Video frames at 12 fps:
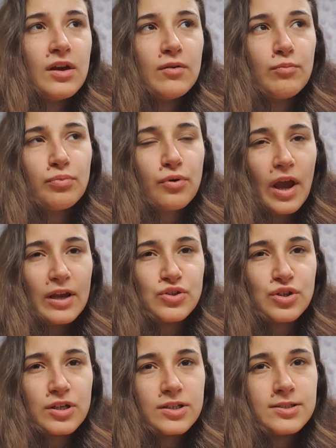
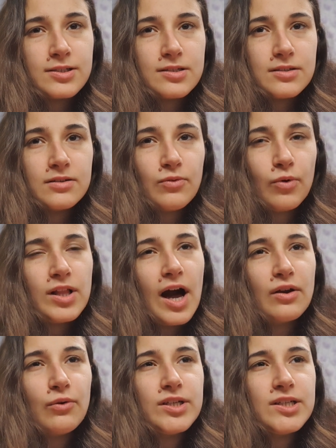pressured. Well,
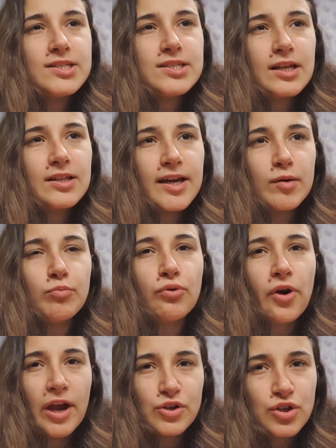I don't want to say like
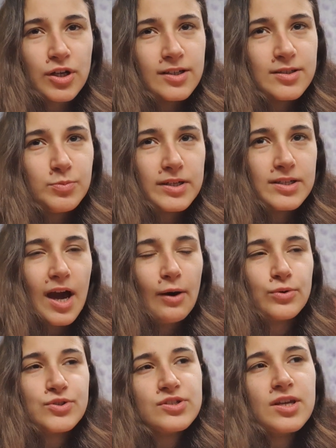pressured, but I
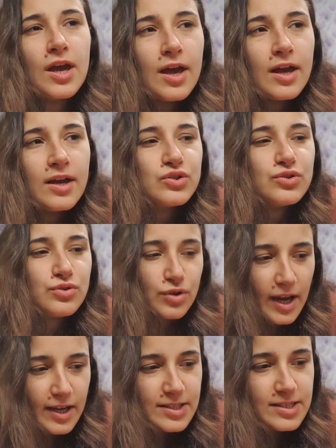was
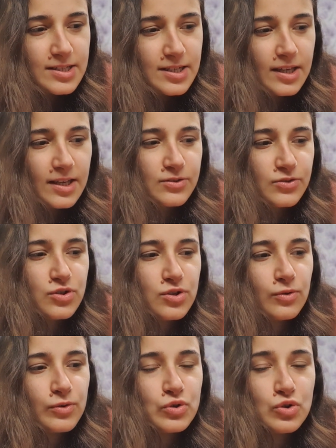stressed
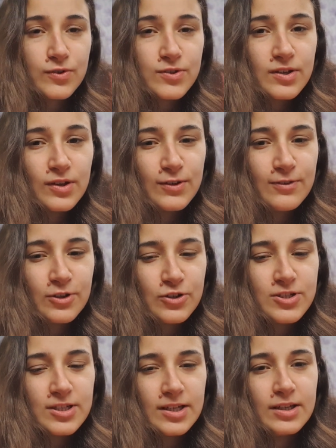into choosing
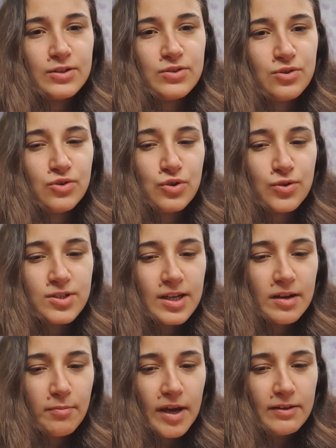university, into
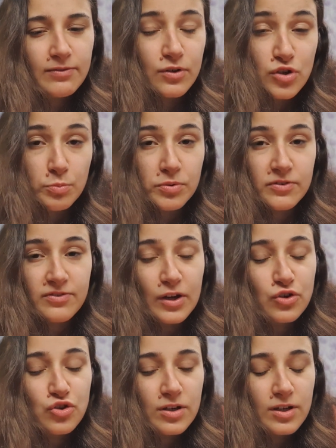choosing my future
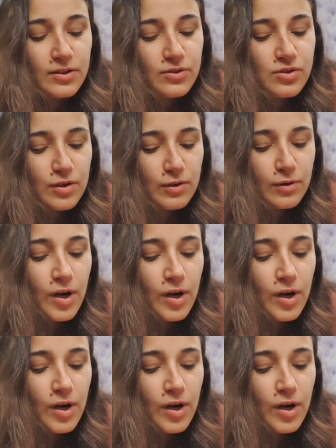profession, into,